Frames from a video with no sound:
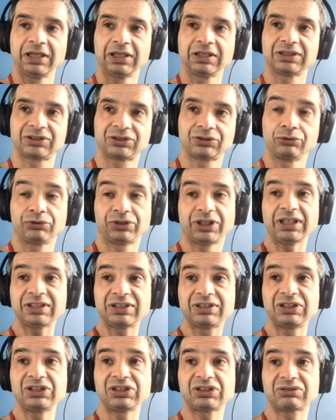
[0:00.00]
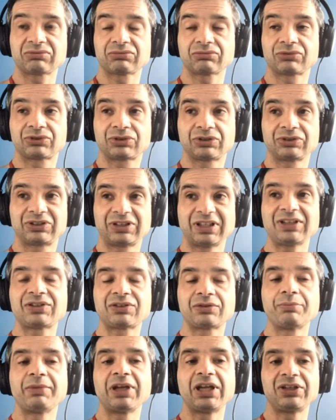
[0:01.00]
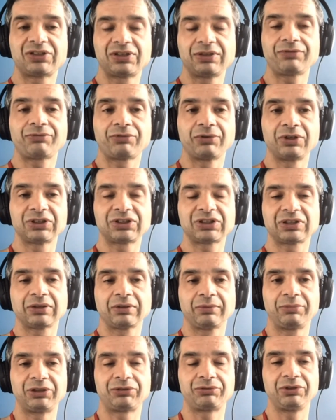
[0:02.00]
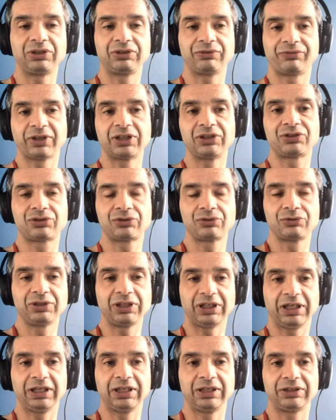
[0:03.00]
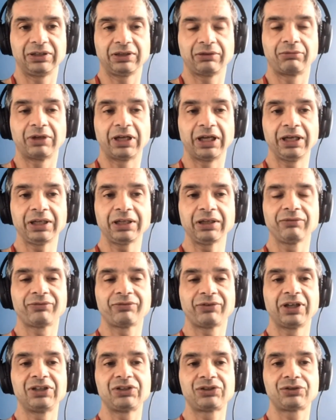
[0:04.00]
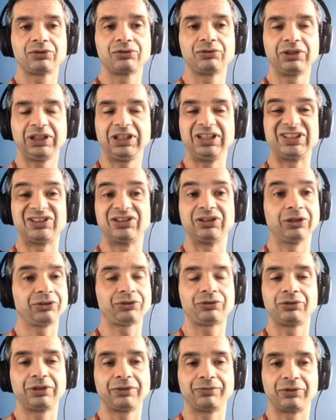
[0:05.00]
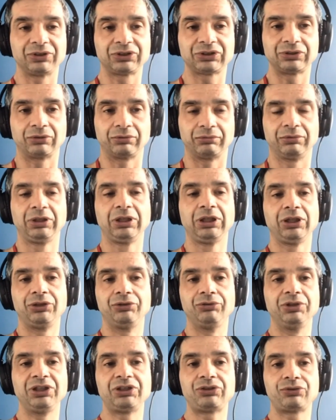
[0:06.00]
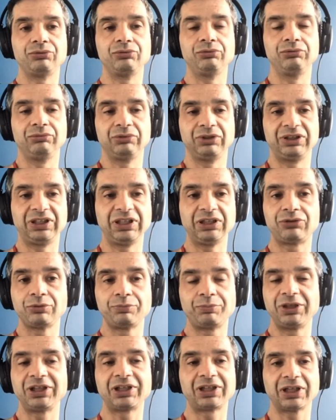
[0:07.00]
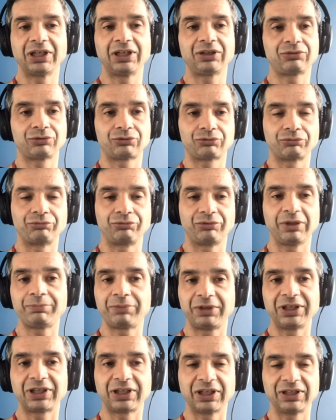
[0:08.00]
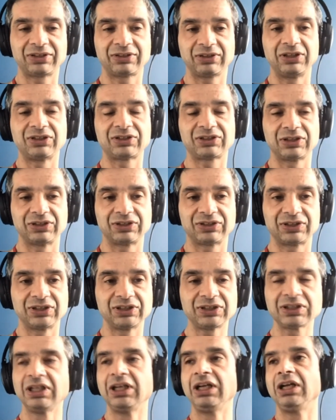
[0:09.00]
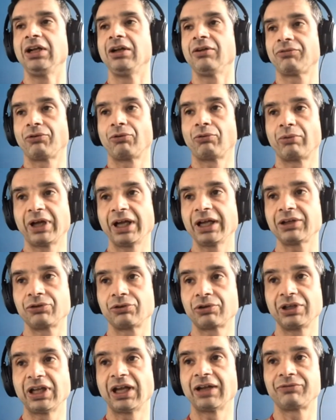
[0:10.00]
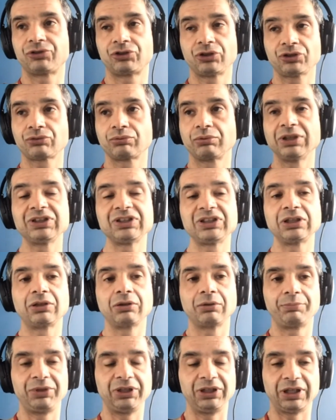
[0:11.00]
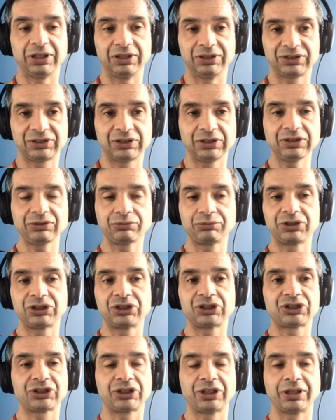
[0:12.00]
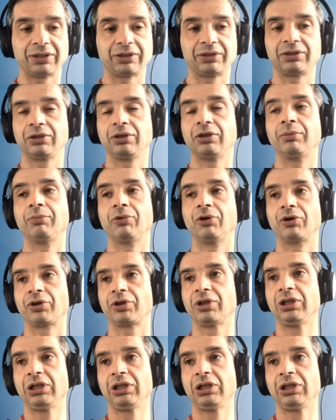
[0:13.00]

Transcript: So that's the main difference between fine-tune and RAG. Fine-tune is not universal. You need to deduplicate or to replicate instances. For RAG, you can have just one single big instance, which is shared among